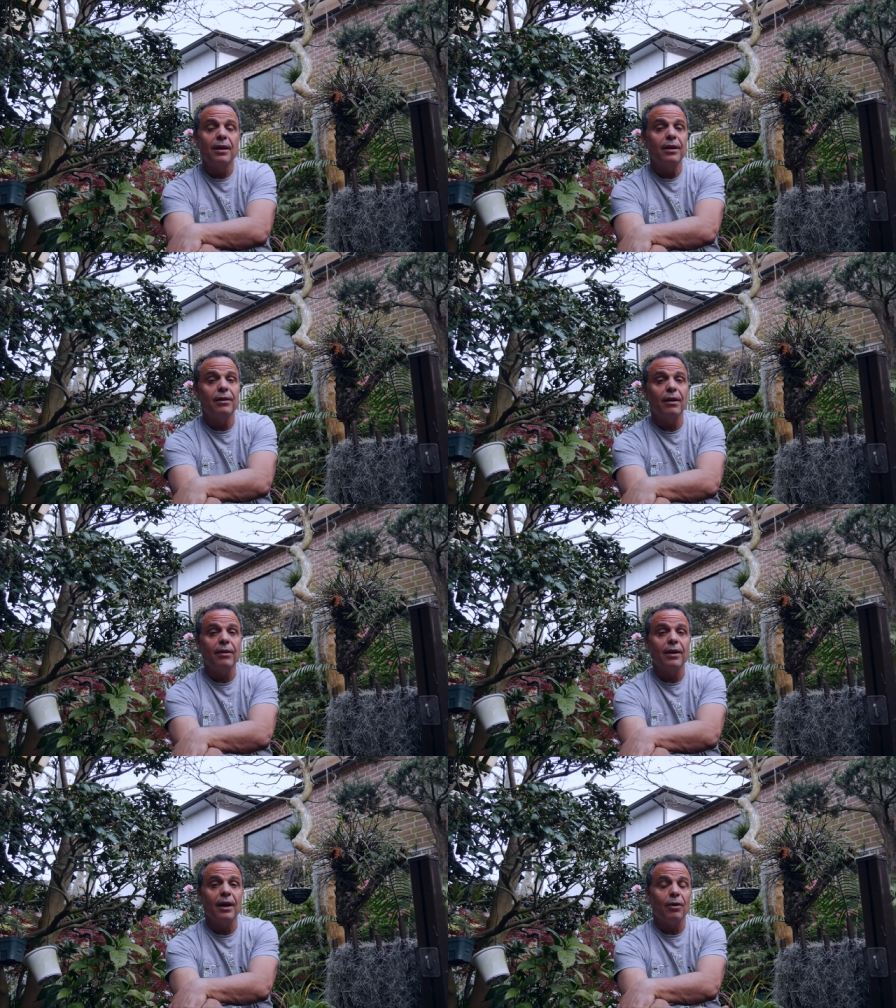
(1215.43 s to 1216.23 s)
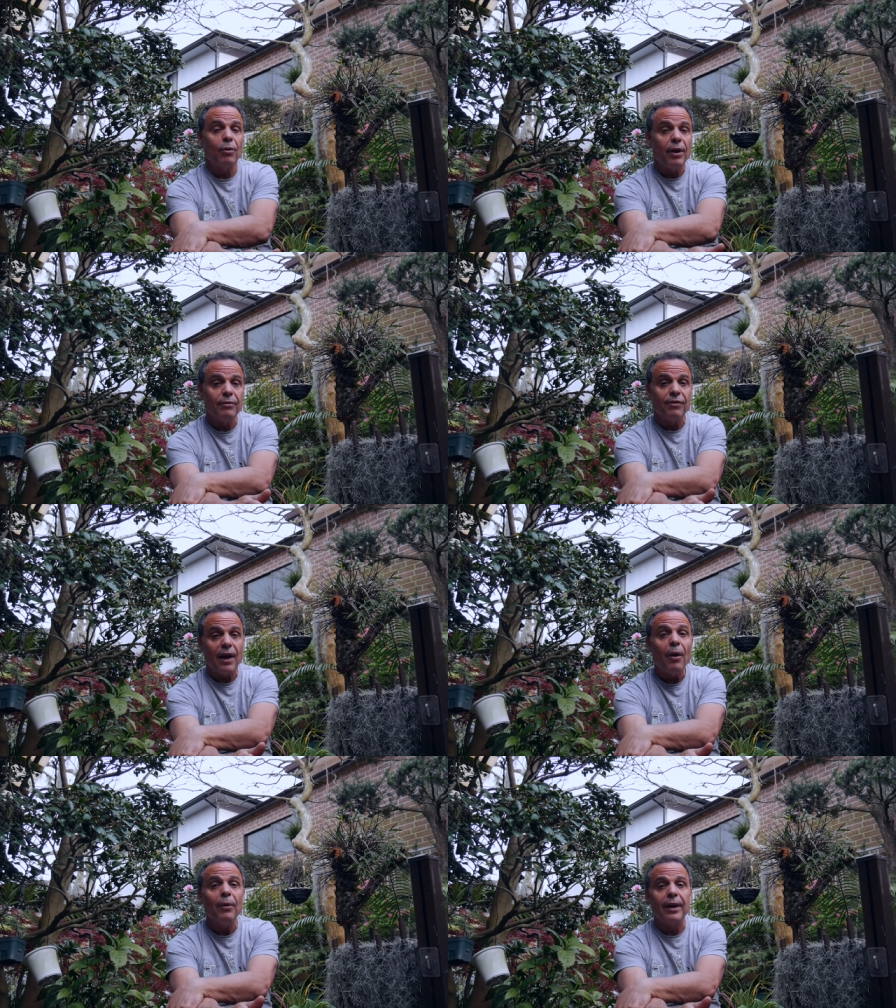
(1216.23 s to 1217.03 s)
You get great
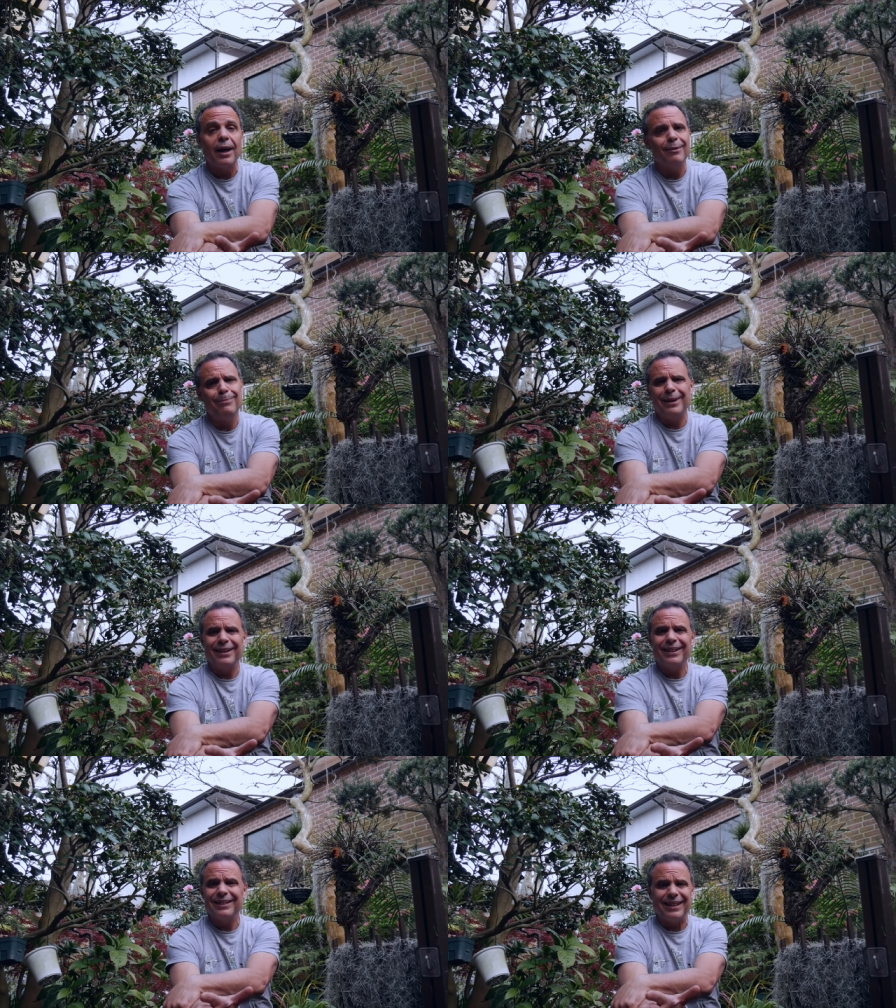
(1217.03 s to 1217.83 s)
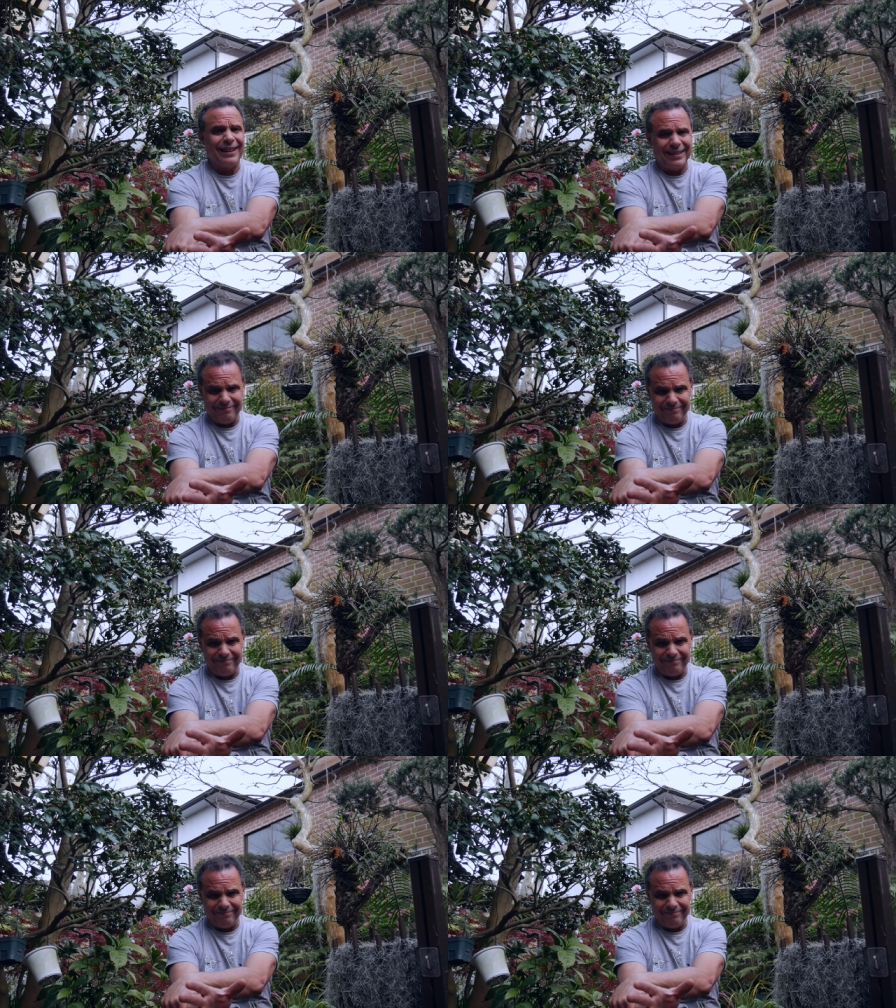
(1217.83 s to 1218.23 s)
flowering out of it, but it looks like,